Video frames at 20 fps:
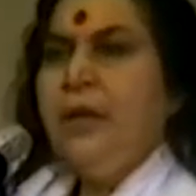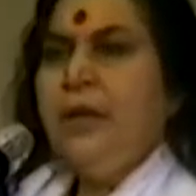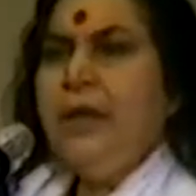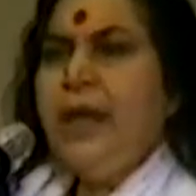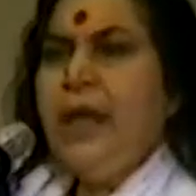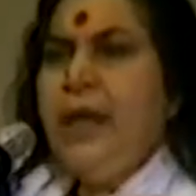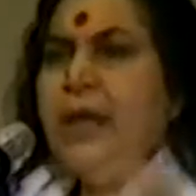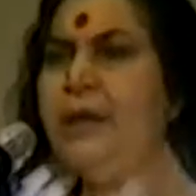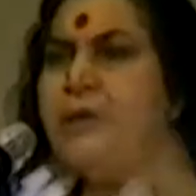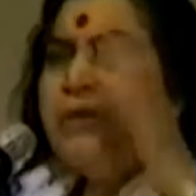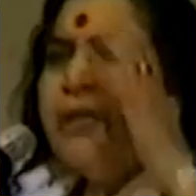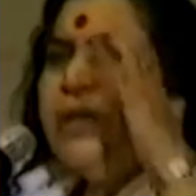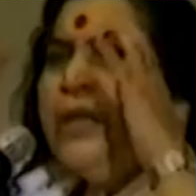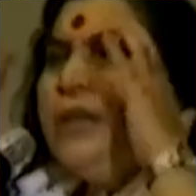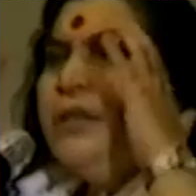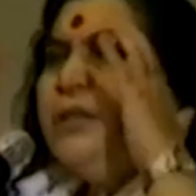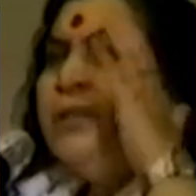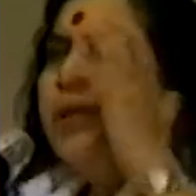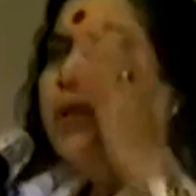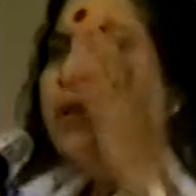Great
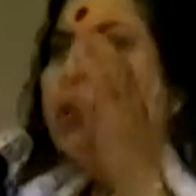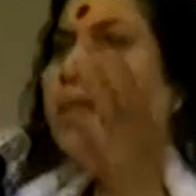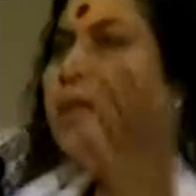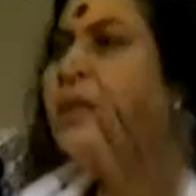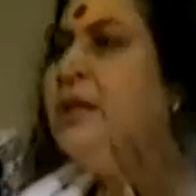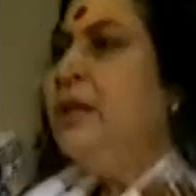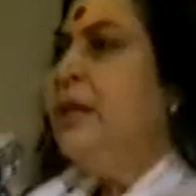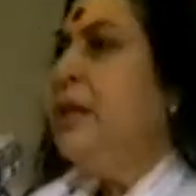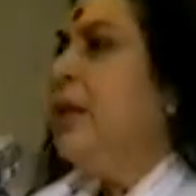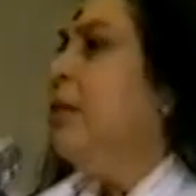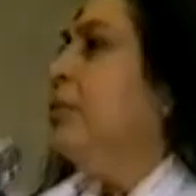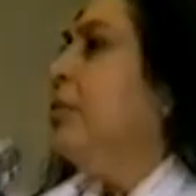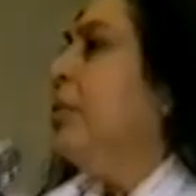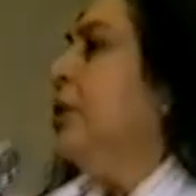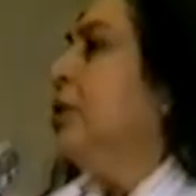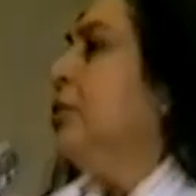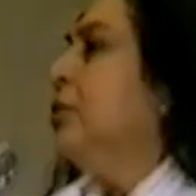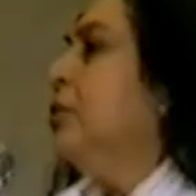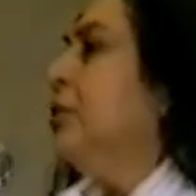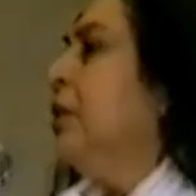saints are taking their
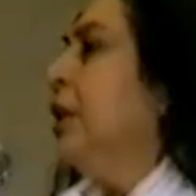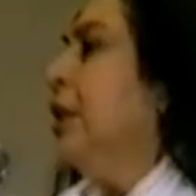birth